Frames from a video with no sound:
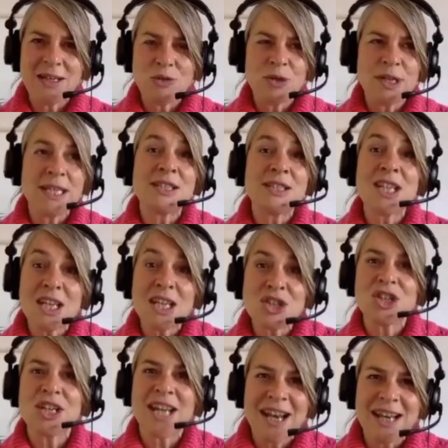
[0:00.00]
or
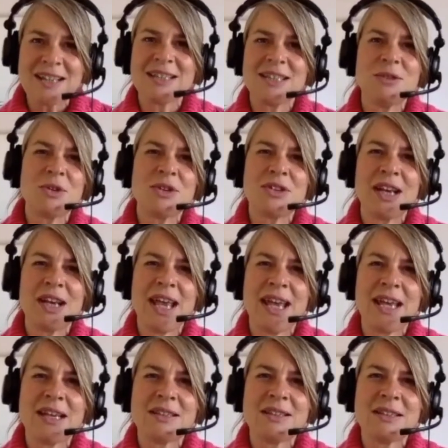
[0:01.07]
intentionality with the
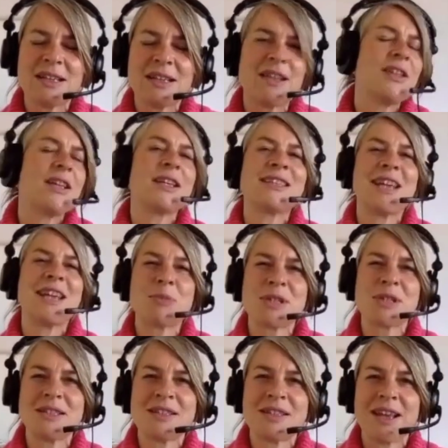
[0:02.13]
land. And I think it taps
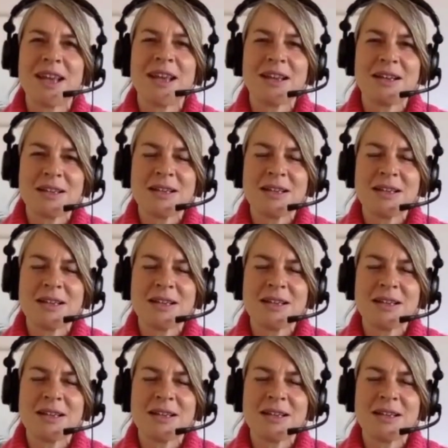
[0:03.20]
into that.